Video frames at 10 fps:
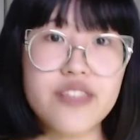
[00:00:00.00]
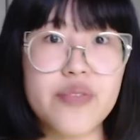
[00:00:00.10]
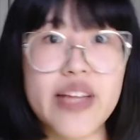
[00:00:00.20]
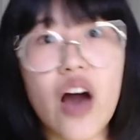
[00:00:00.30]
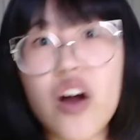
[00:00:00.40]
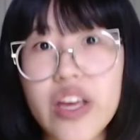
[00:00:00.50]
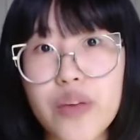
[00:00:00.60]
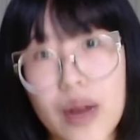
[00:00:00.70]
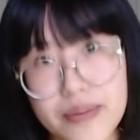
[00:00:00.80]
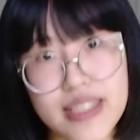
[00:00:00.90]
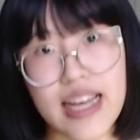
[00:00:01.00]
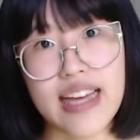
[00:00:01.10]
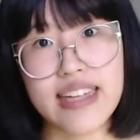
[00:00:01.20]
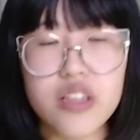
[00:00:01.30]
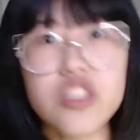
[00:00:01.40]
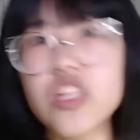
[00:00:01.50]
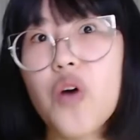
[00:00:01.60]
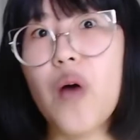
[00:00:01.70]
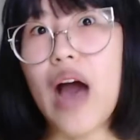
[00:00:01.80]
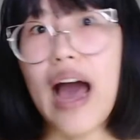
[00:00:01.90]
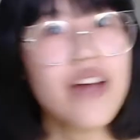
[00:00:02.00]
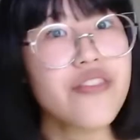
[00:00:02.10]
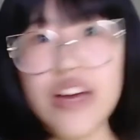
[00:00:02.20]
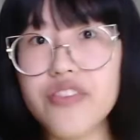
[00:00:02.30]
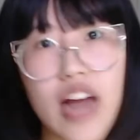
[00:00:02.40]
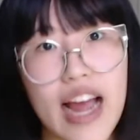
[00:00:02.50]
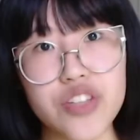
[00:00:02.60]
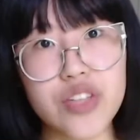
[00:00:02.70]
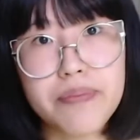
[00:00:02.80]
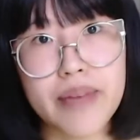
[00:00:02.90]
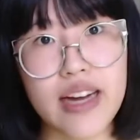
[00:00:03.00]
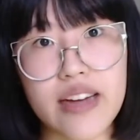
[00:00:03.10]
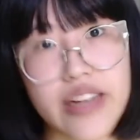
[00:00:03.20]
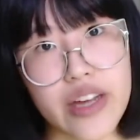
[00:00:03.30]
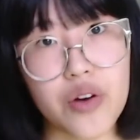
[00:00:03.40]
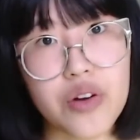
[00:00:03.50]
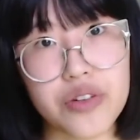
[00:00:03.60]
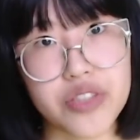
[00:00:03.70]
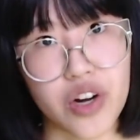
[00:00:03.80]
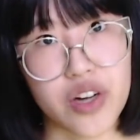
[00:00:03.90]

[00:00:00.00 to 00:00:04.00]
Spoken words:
from the Anki website. So I've never actually been on Nihongo Shark